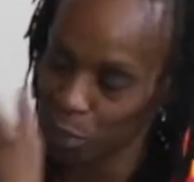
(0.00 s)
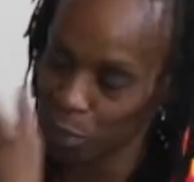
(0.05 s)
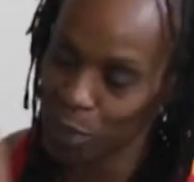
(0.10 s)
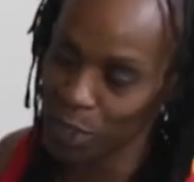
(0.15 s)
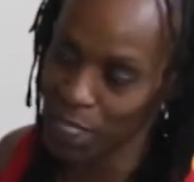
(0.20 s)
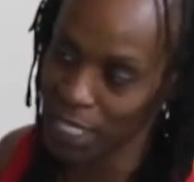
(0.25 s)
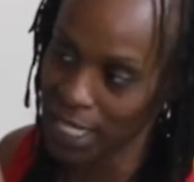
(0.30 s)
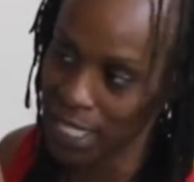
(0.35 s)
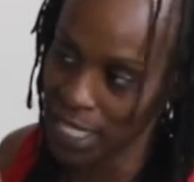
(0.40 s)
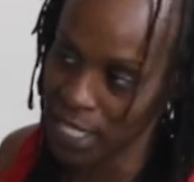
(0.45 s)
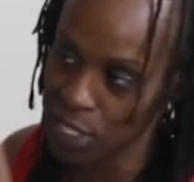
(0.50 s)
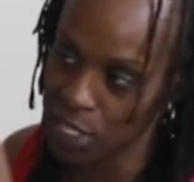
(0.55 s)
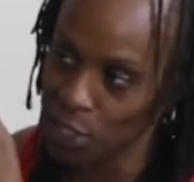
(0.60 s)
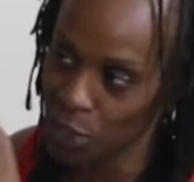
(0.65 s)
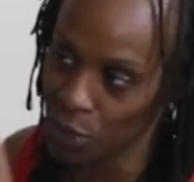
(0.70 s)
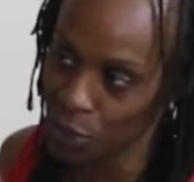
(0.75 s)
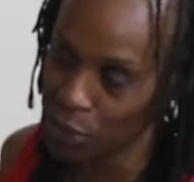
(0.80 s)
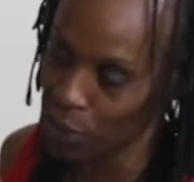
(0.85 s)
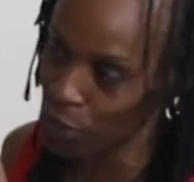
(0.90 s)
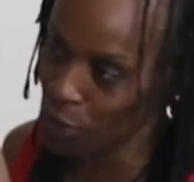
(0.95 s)
bully this
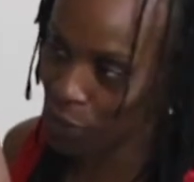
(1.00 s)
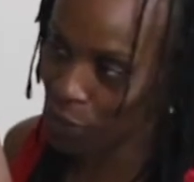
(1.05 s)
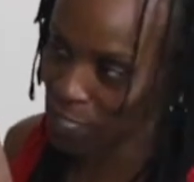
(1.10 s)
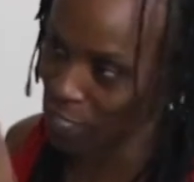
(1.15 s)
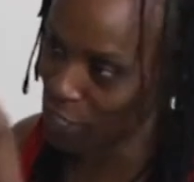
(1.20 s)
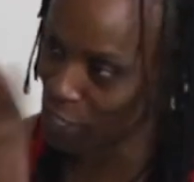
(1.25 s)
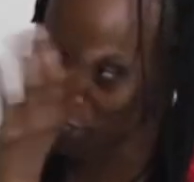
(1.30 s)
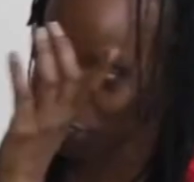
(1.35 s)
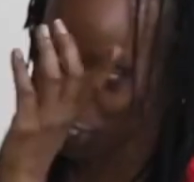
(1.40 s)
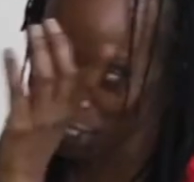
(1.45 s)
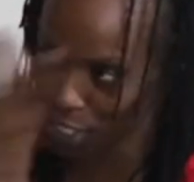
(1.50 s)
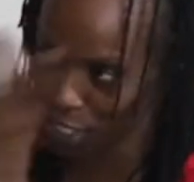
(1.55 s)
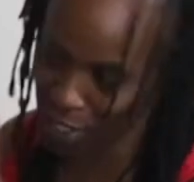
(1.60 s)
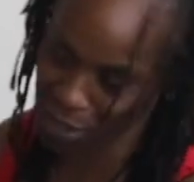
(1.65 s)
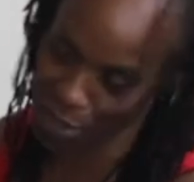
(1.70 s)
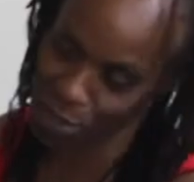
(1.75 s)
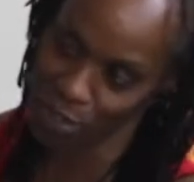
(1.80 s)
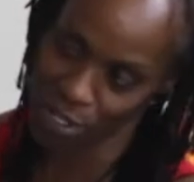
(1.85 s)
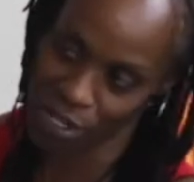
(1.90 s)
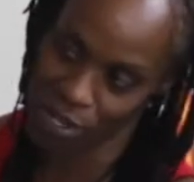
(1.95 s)
little girl and the shit
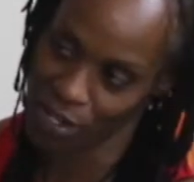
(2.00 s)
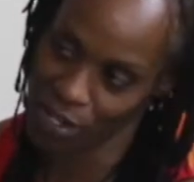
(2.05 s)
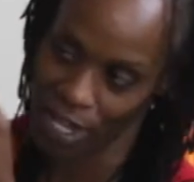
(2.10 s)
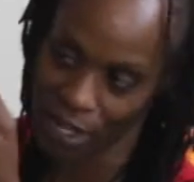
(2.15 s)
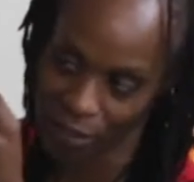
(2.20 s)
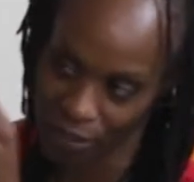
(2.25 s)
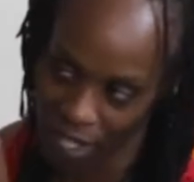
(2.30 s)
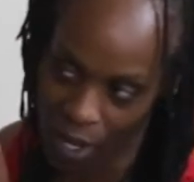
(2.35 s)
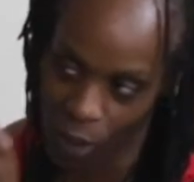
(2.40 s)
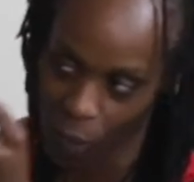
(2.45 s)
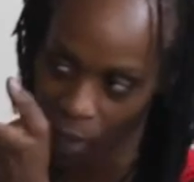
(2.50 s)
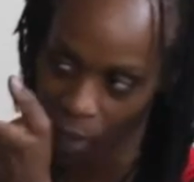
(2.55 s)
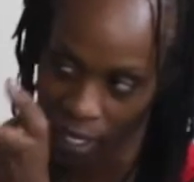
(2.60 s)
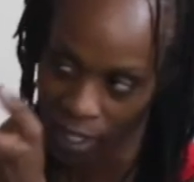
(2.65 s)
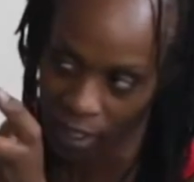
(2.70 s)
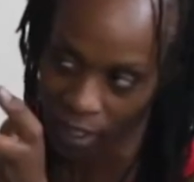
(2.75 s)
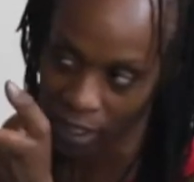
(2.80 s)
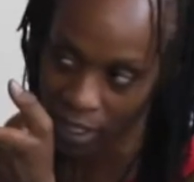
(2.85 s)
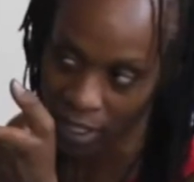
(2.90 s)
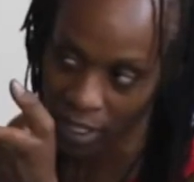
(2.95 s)
don't turn out that way.